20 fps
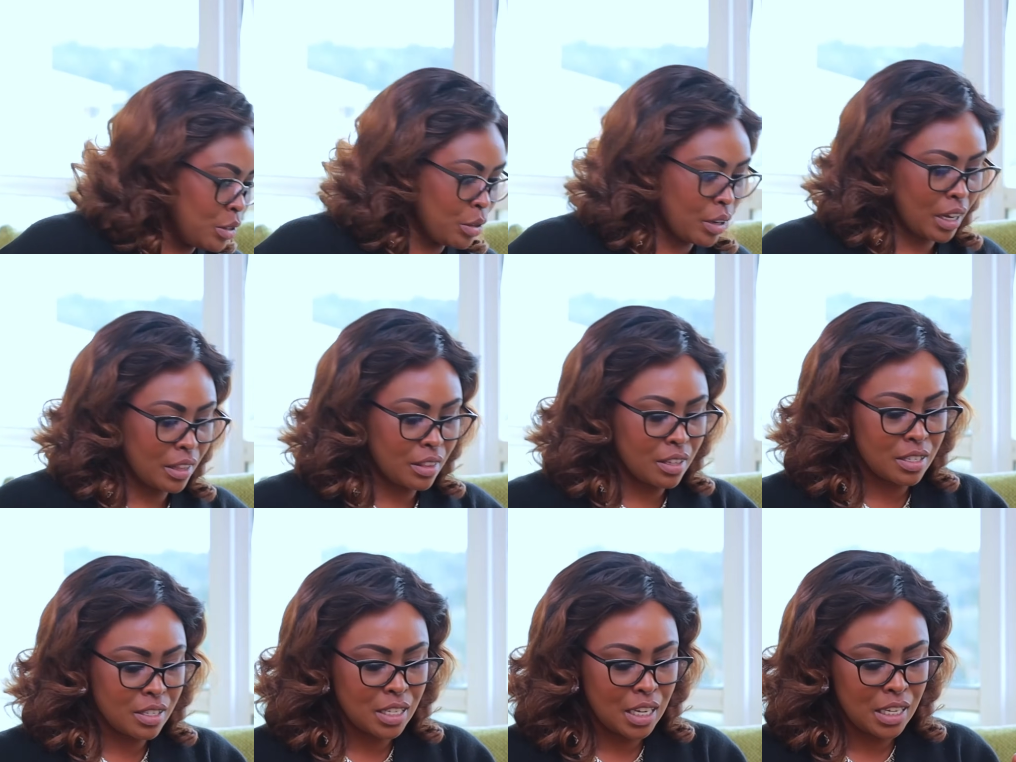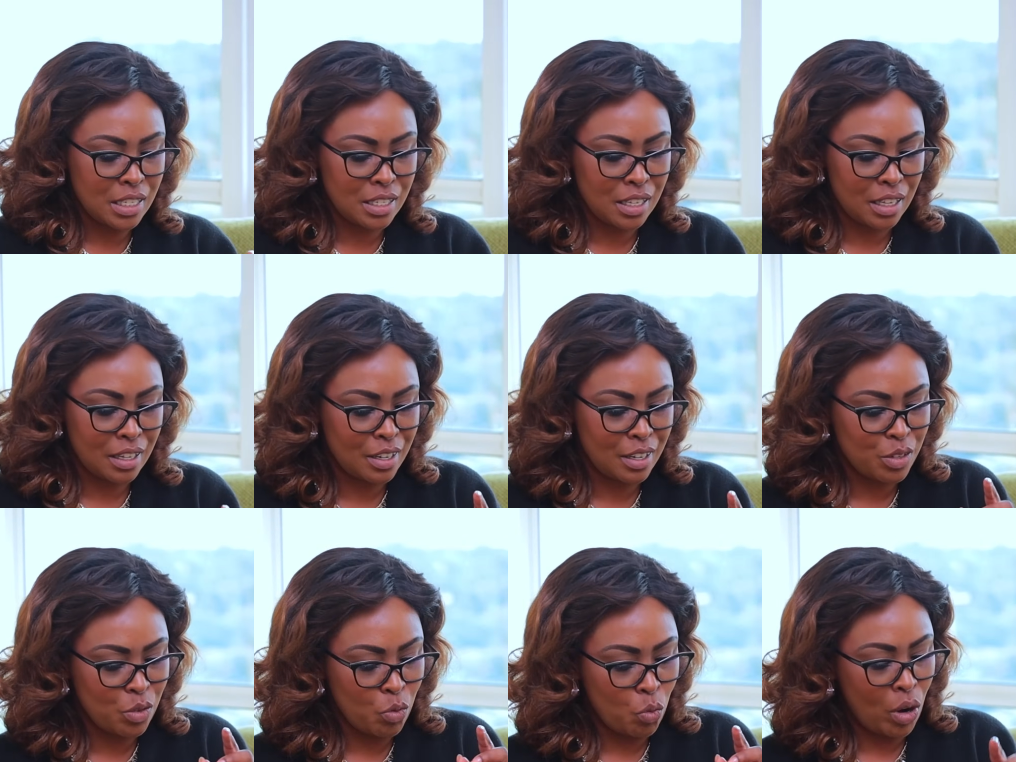you get the sense that
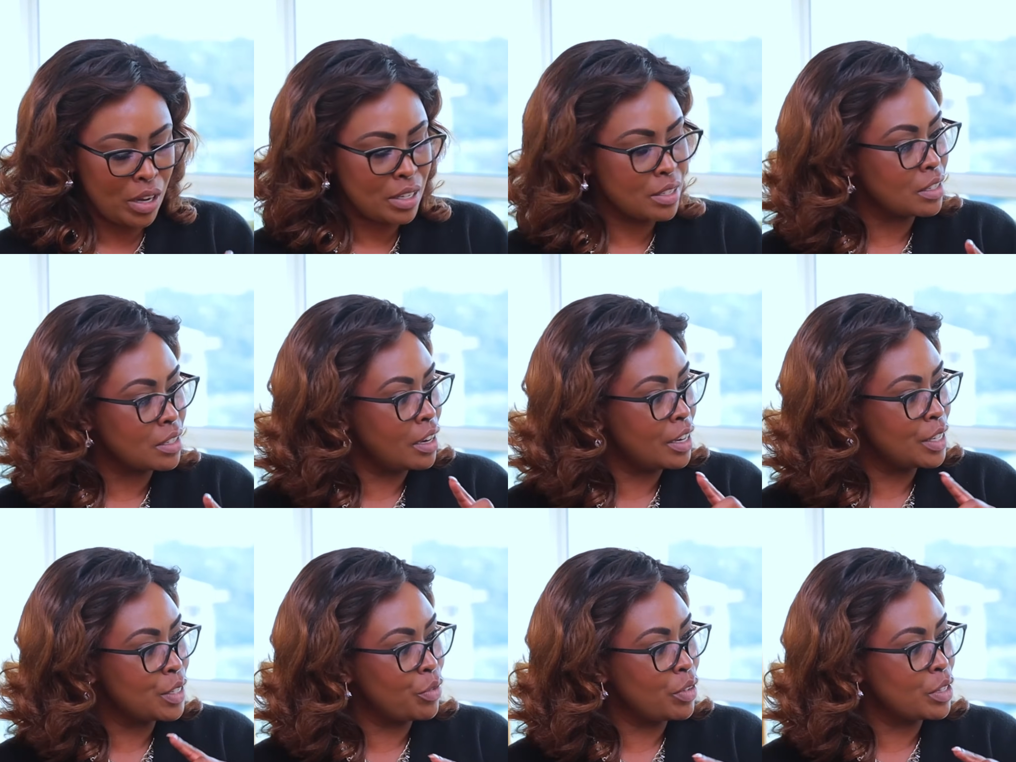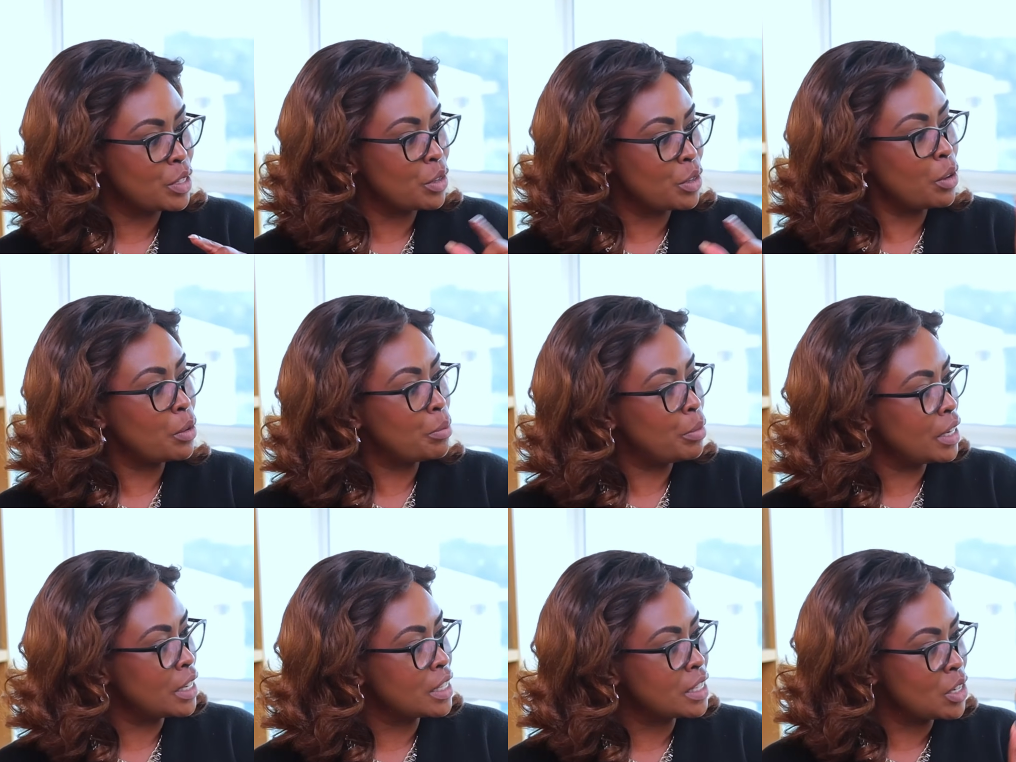it's one size fits all,
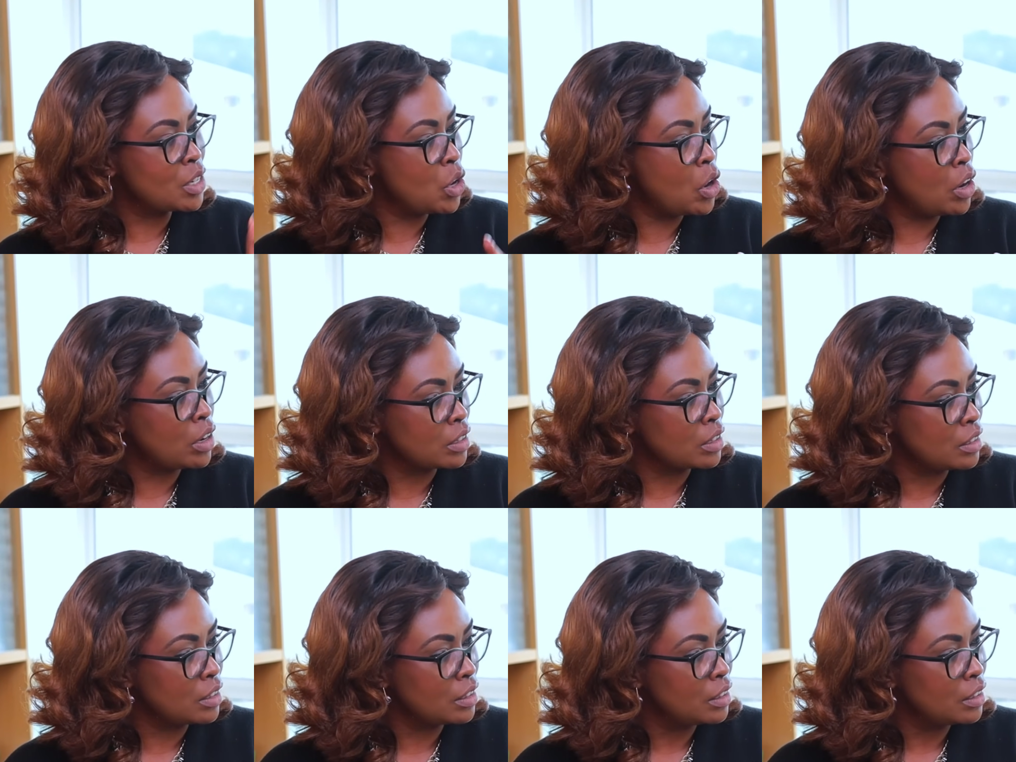but it's not.